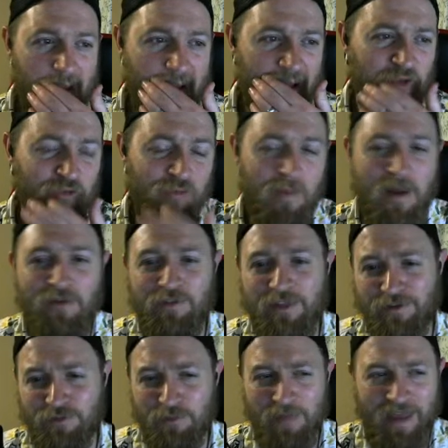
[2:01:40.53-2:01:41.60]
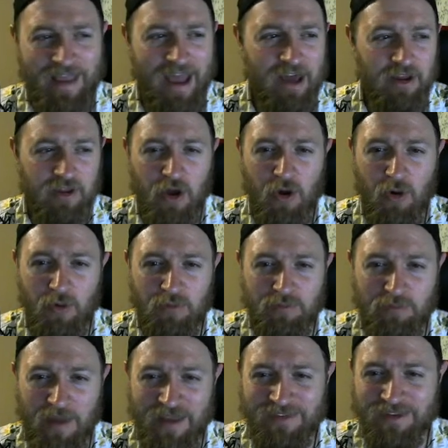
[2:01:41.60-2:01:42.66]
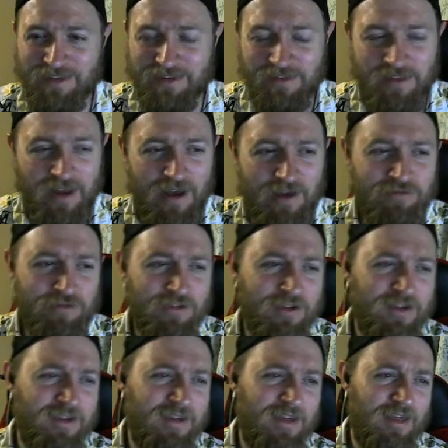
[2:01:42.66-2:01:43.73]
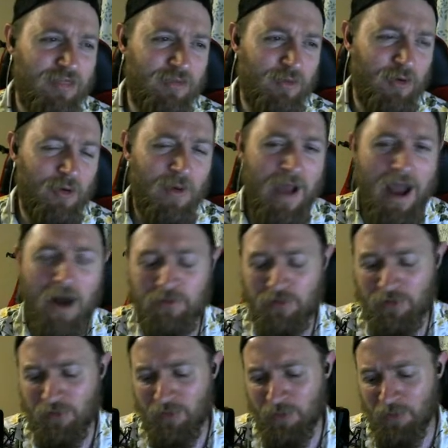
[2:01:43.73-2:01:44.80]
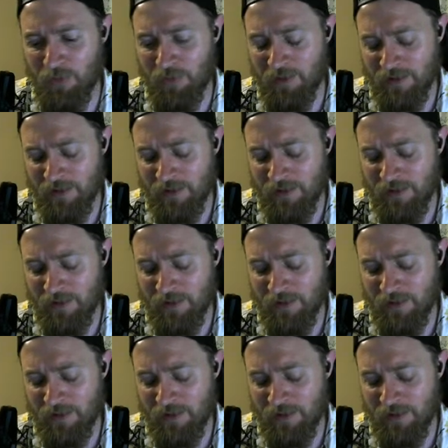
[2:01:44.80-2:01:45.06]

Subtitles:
goes from everything from like how to code basic stuff through how to